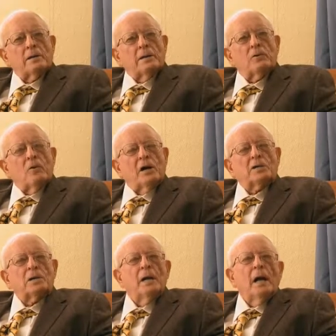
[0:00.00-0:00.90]

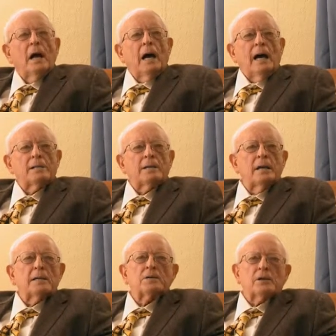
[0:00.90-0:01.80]
situation as it
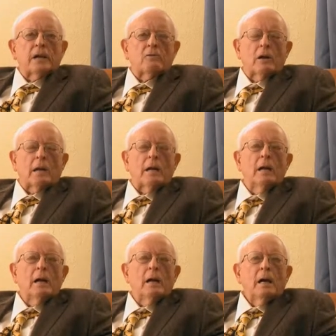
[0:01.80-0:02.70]
is generally.
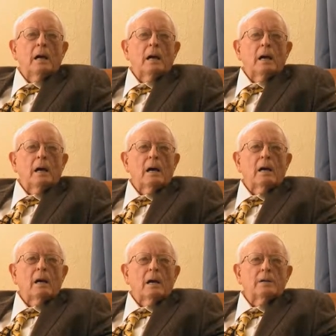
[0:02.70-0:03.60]

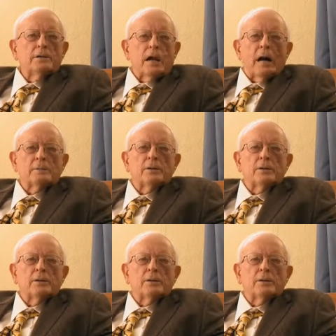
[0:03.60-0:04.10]
Jobs